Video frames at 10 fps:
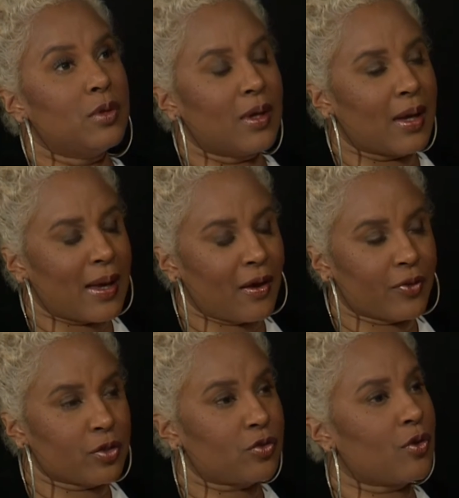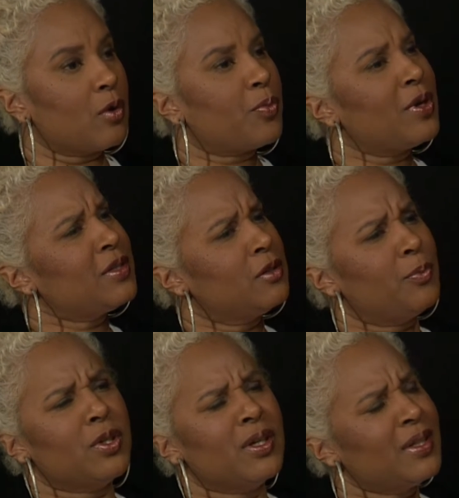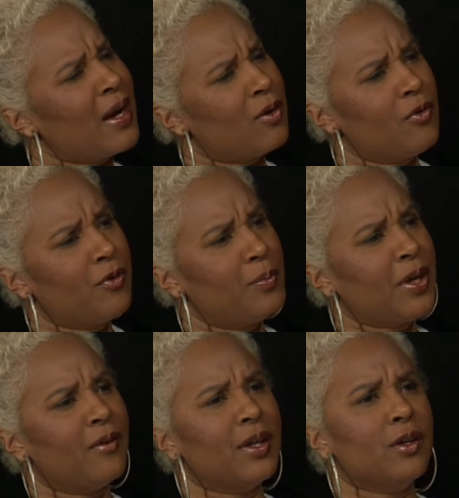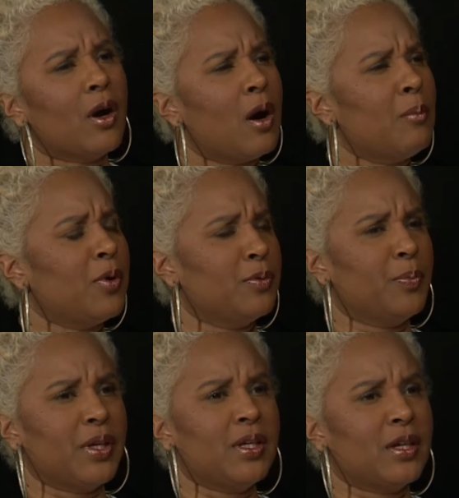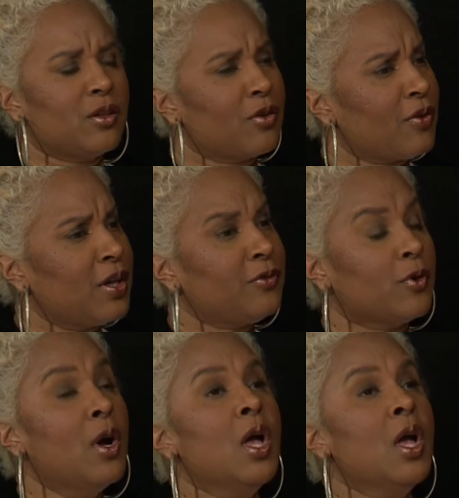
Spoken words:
have a strong presence, but you're not overbearing. You're humble, but yet you're graceful.